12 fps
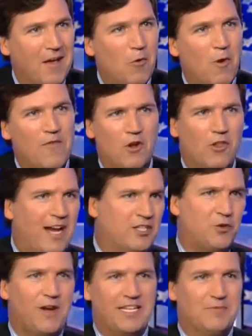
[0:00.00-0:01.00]
when they're
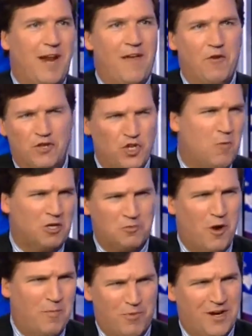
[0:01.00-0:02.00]
lecturing us about how they're so much
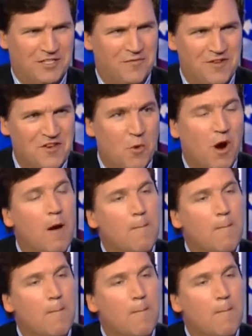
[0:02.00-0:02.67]
more impressive than you are.